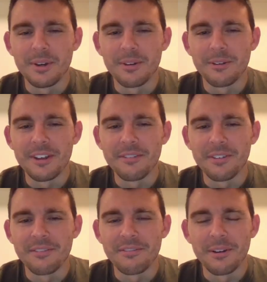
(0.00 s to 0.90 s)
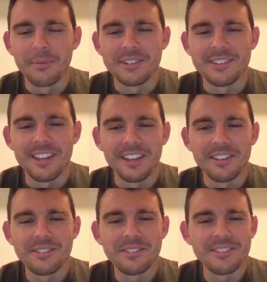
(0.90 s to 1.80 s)
Well, you're definitely from the
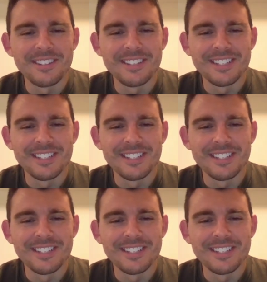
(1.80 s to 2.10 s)
States.